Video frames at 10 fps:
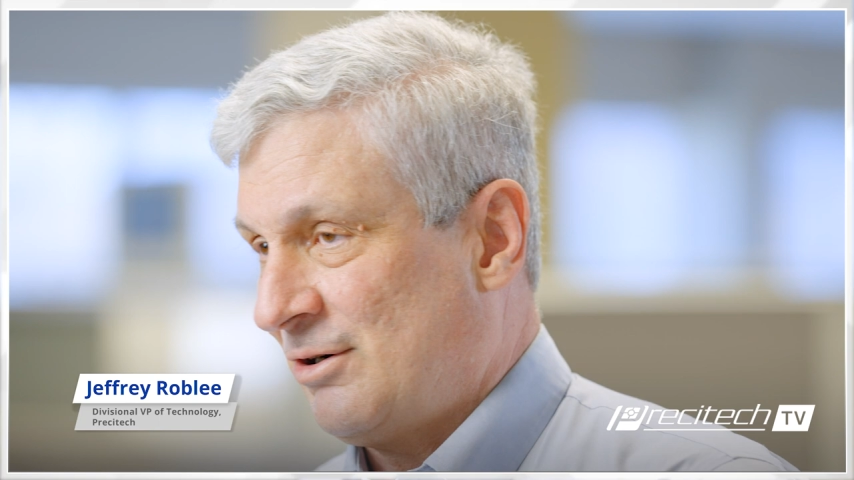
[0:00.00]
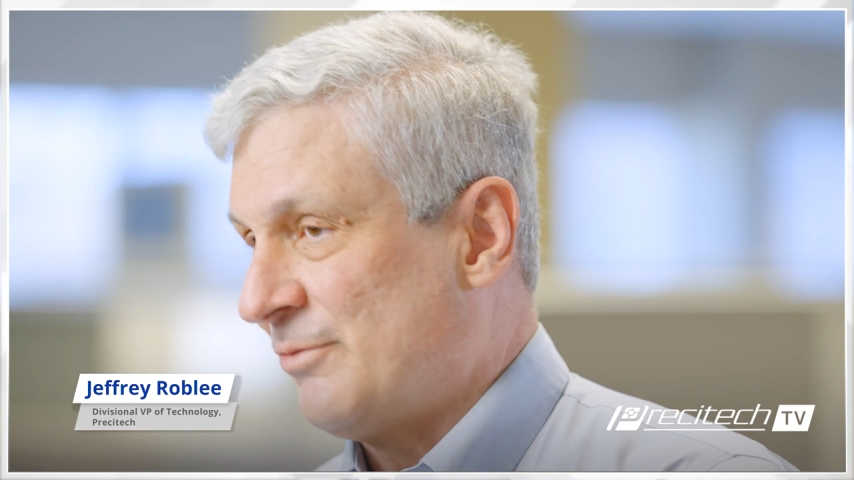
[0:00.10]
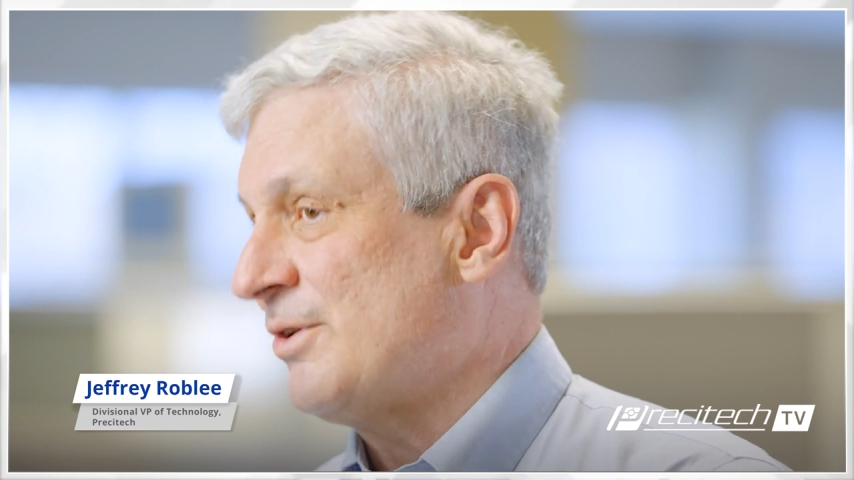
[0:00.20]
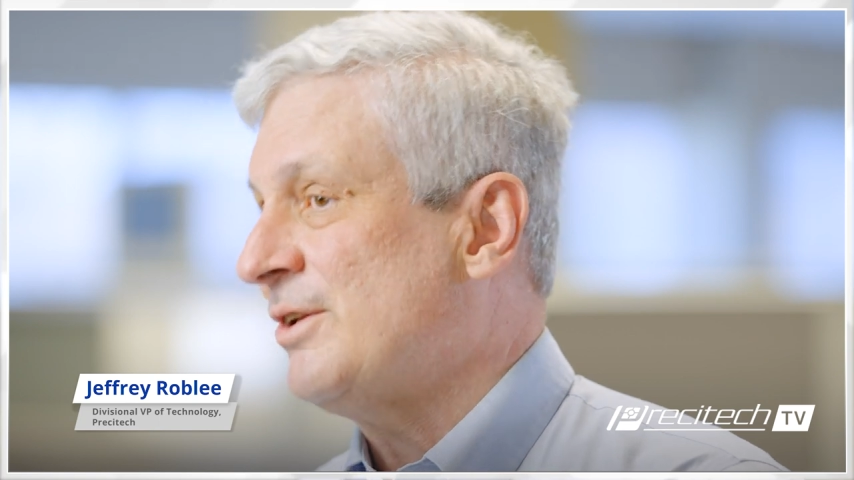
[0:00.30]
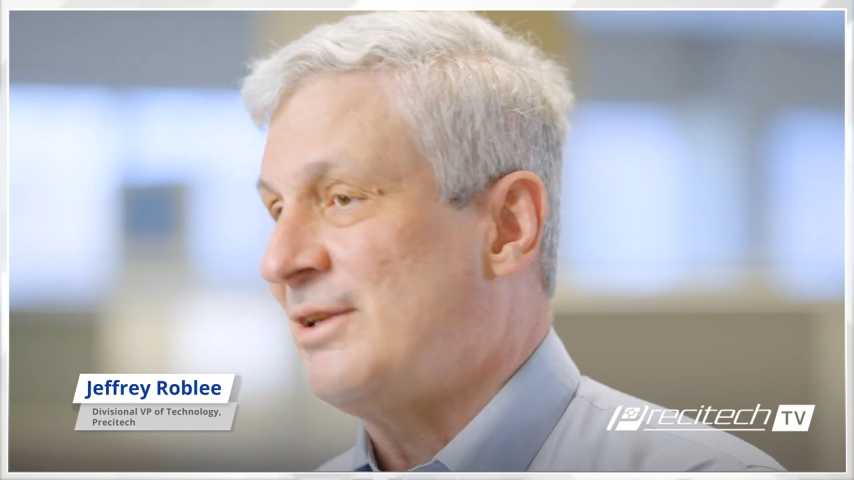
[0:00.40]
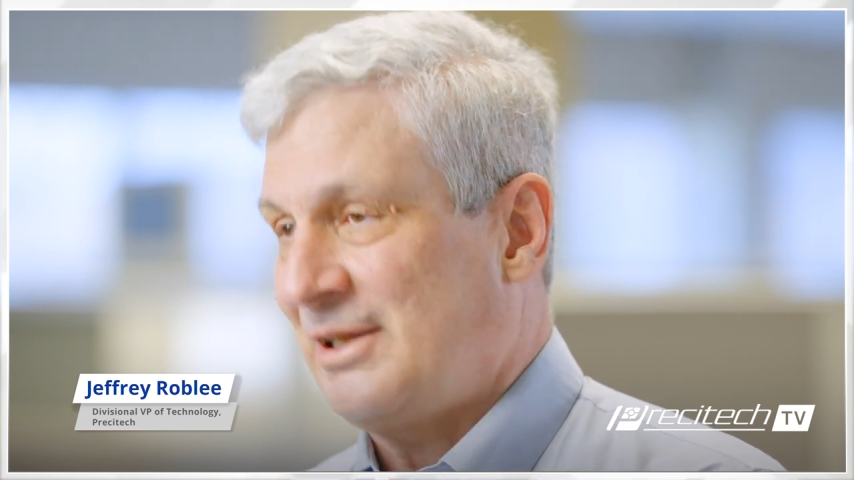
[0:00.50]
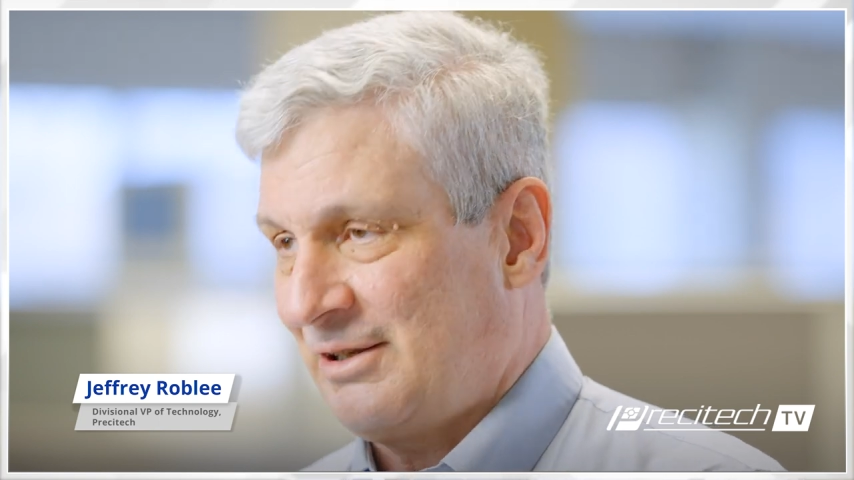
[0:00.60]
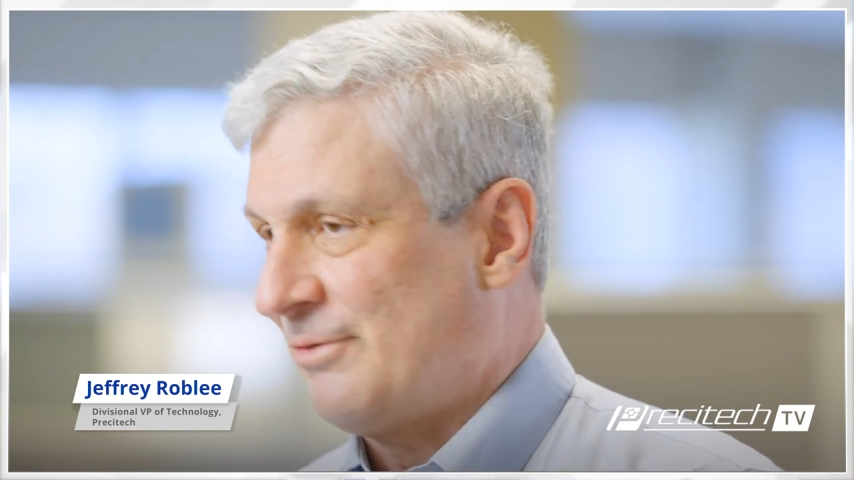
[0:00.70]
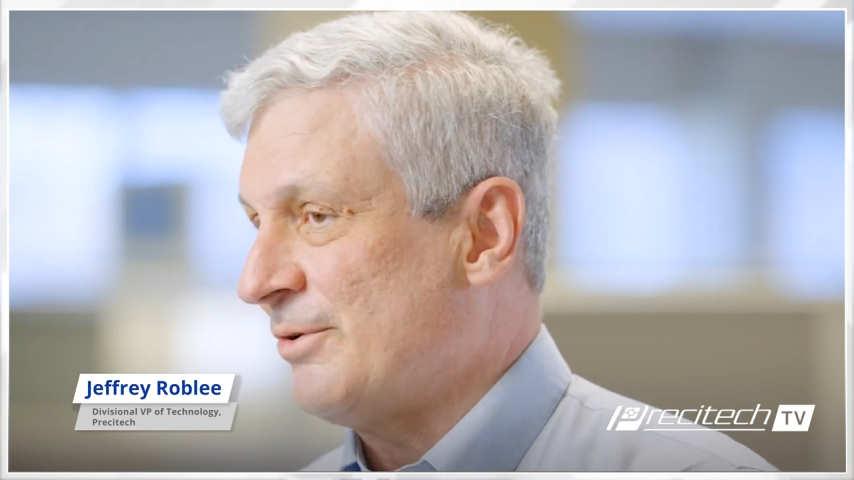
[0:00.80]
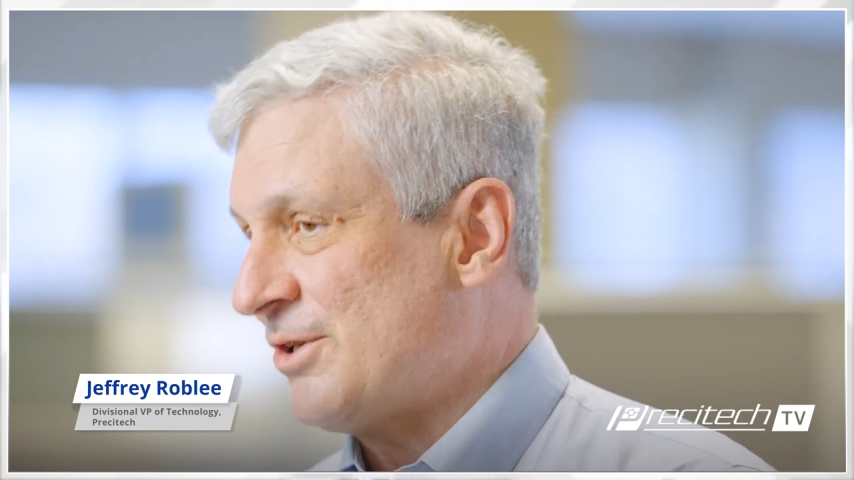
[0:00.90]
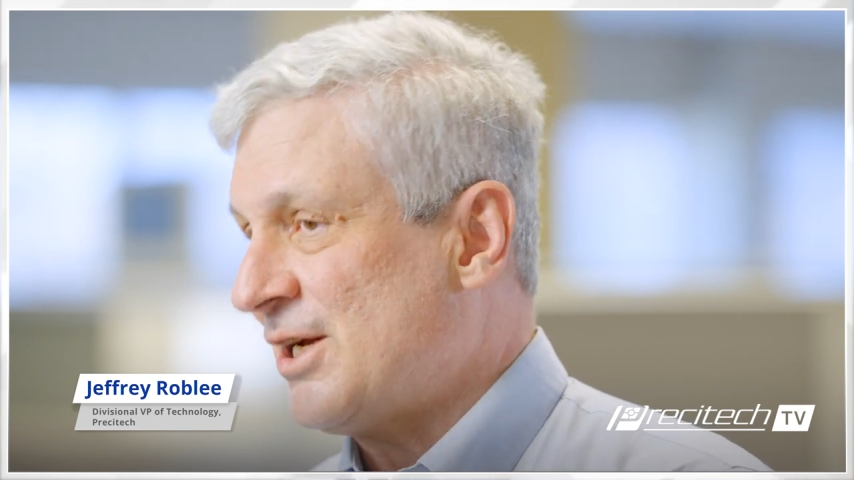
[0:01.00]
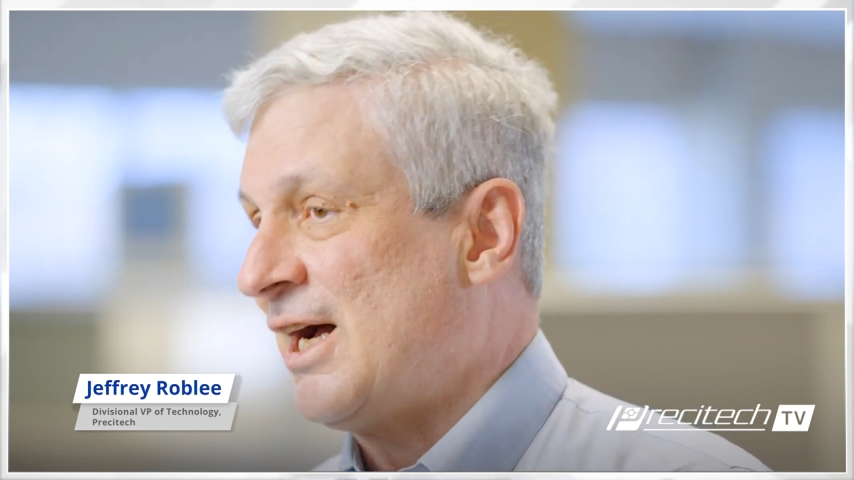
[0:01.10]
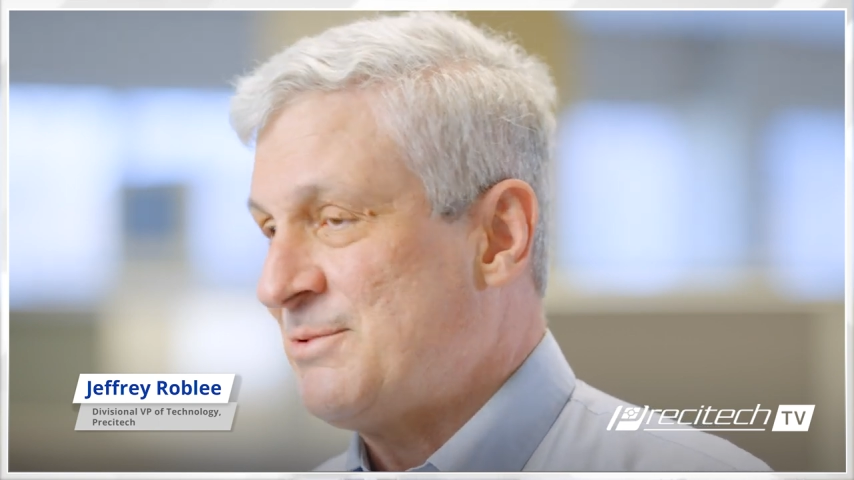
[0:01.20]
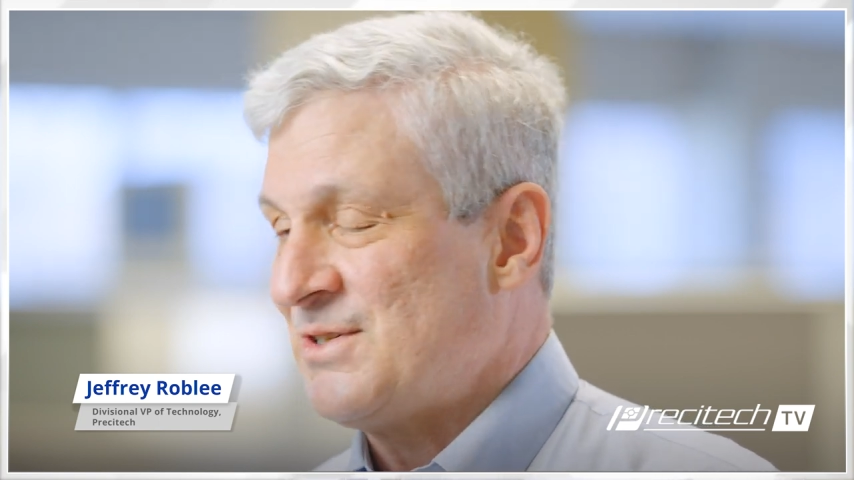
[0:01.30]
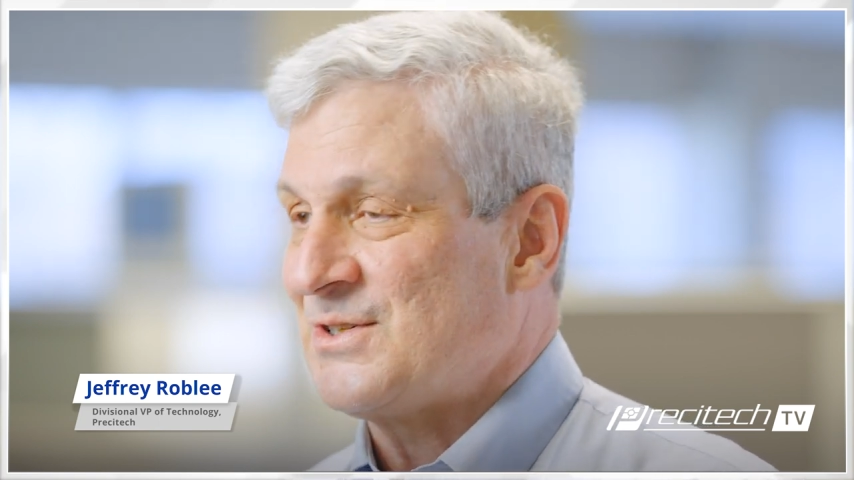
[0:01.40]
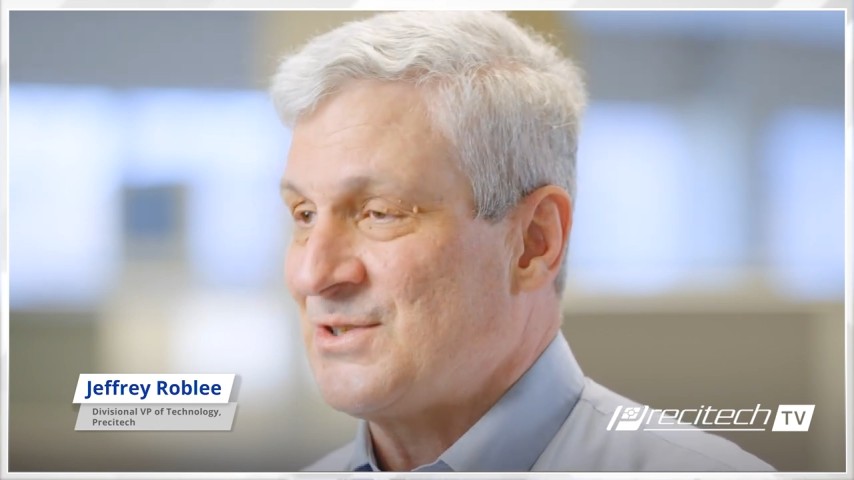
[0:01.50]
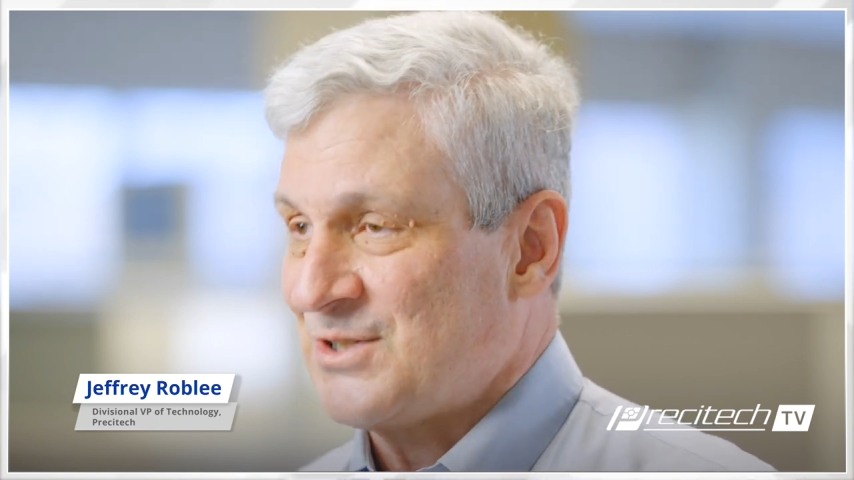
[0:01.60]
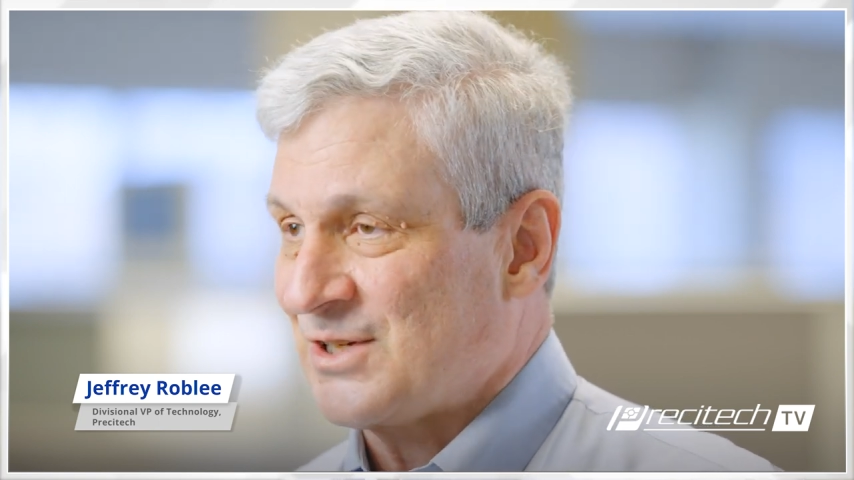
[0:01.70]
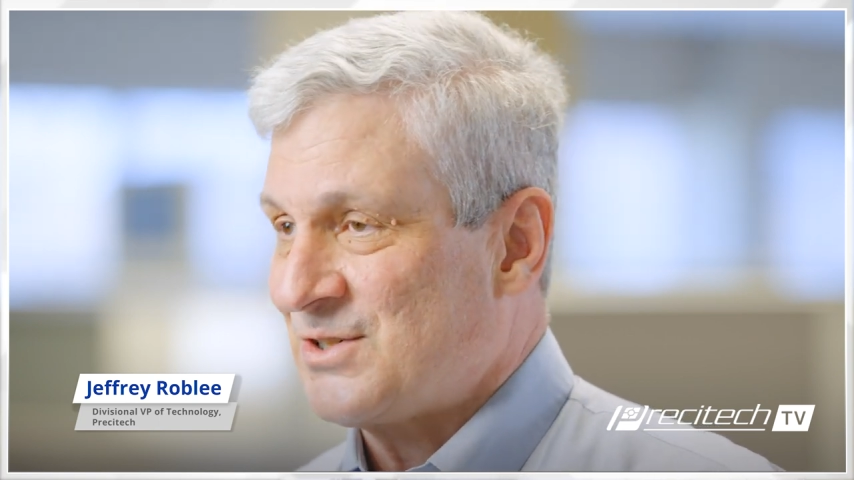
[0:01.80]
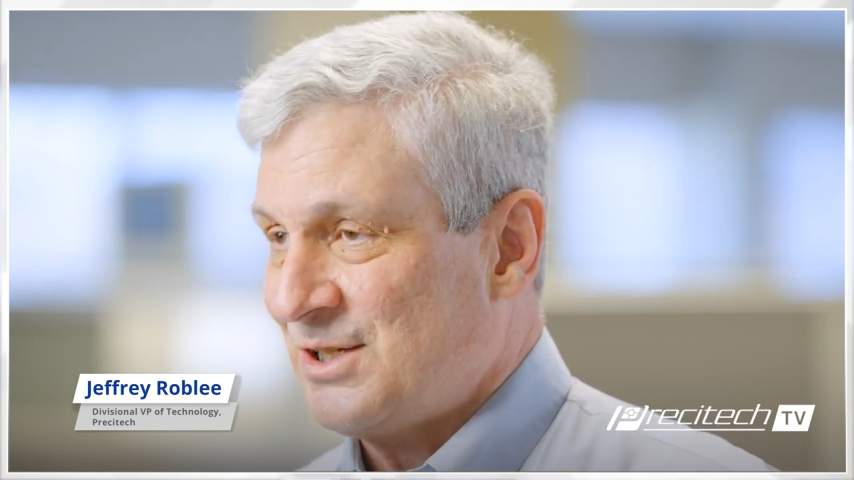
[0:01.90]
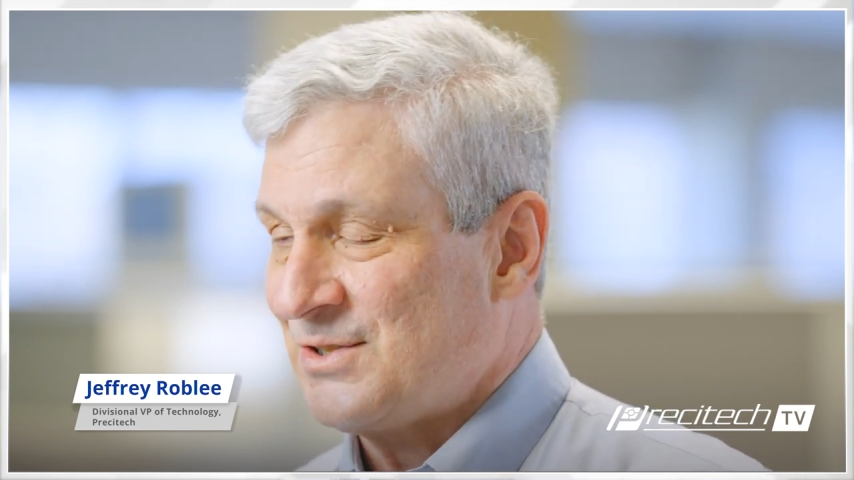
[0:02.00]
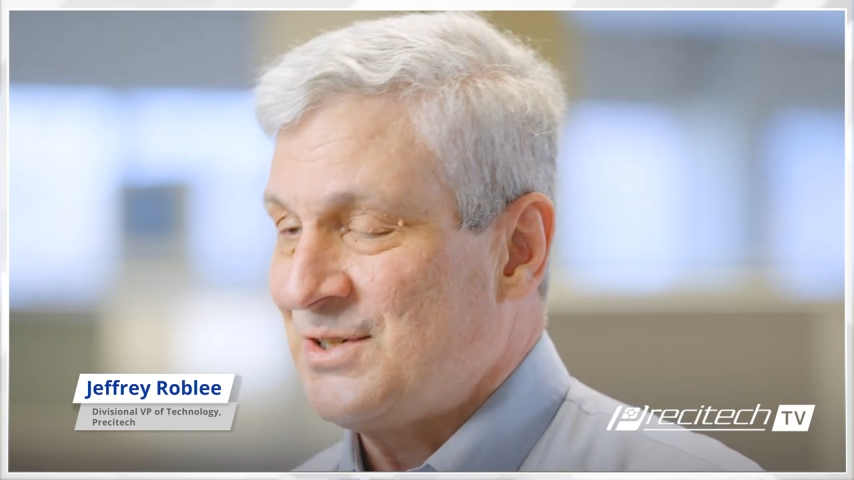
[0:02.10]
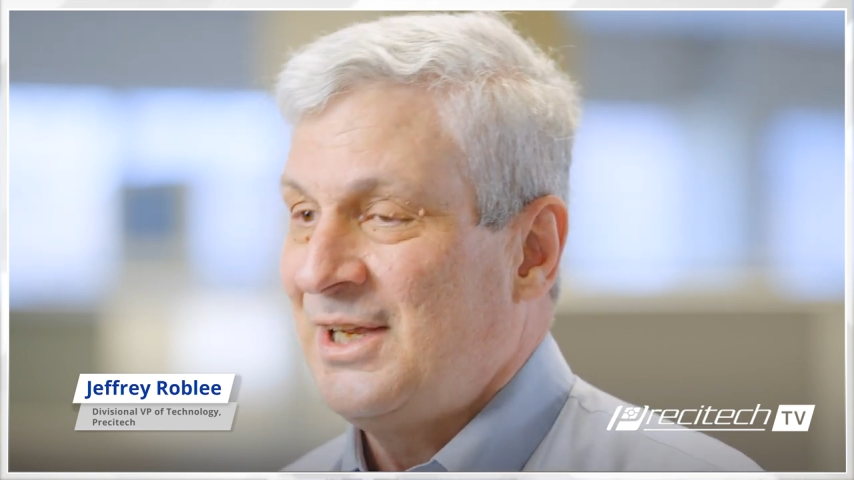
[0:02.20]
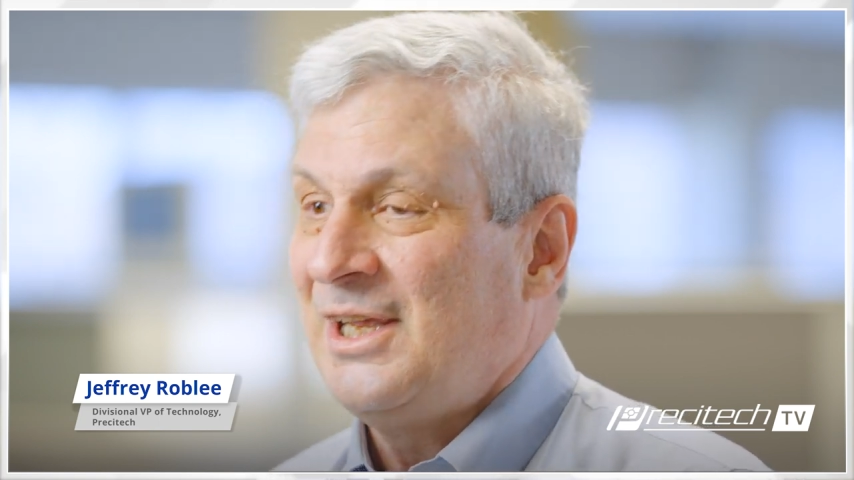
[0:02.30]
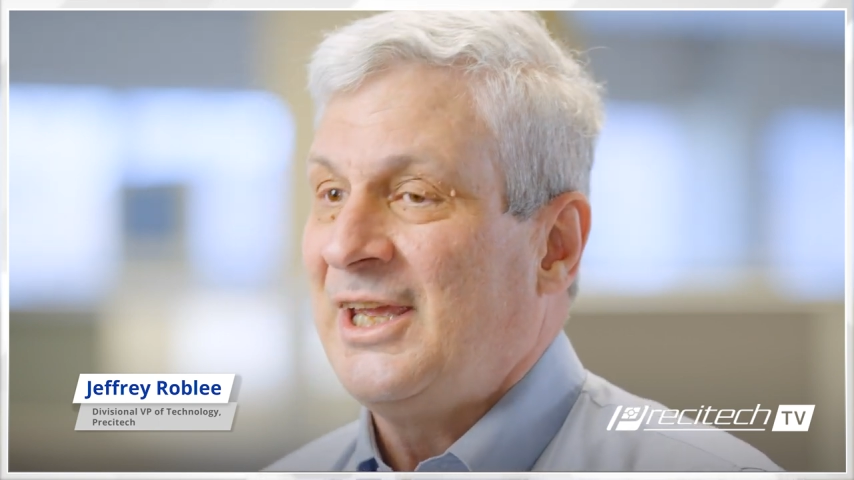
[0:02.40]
over over the time since the 60s,